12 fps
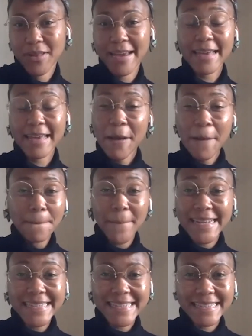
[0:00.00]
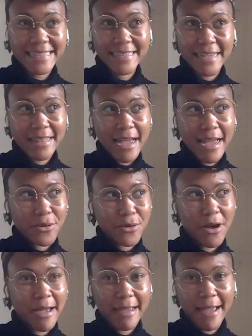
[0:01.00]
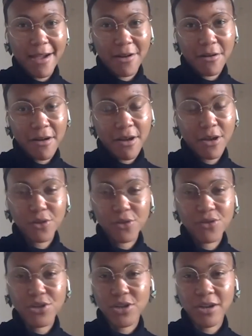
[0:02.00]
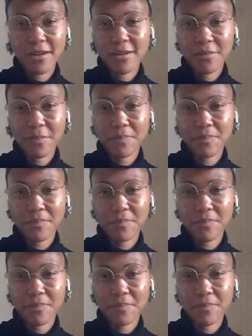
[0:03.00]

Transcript: Like basic things like that, you're cutting out a huge chunk of